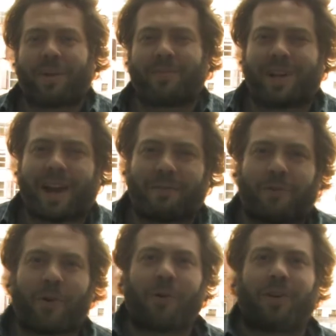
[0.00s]
I'm Dan
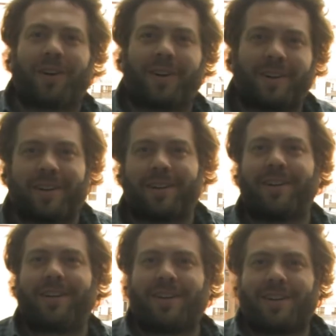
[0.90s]
Fogler,
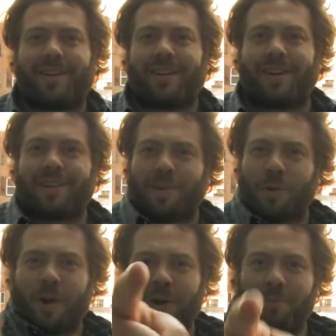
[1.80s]
and
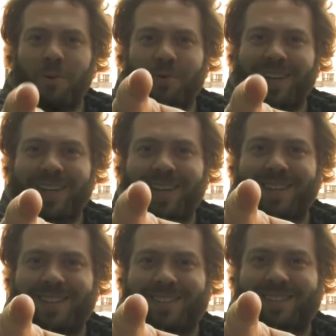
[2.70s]
you are
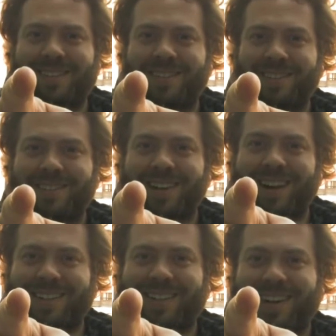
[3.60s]

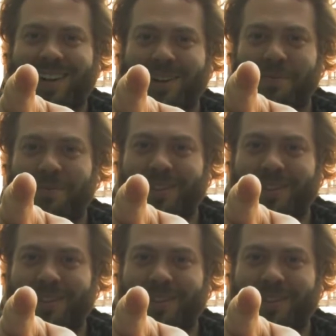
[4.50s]
MovieGeeks.com.